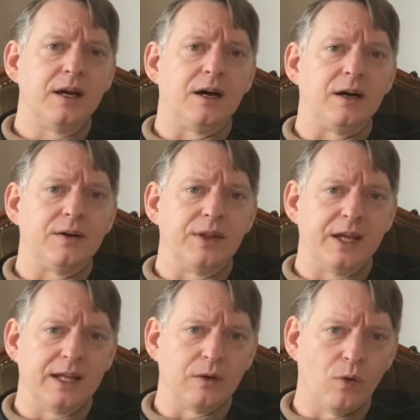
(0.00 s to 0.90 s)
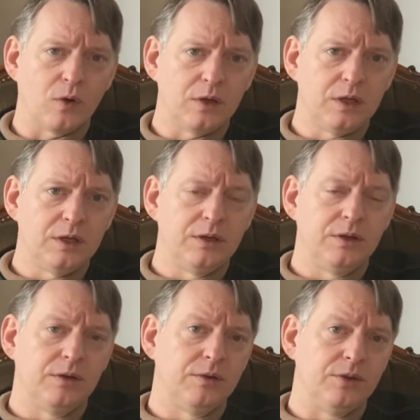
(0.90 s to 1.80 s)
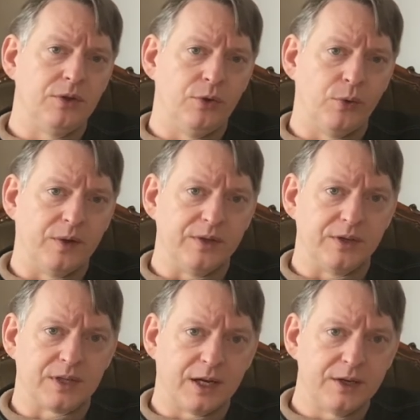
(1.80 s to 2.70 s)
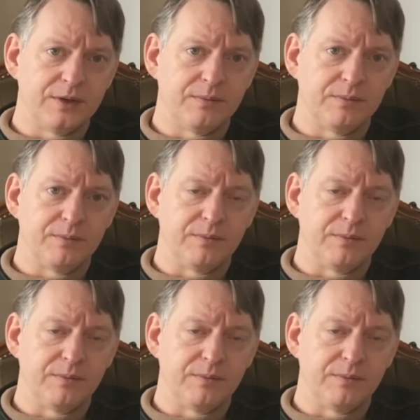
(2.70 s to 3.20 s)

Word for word: Uh, they had Locle throughout the entire,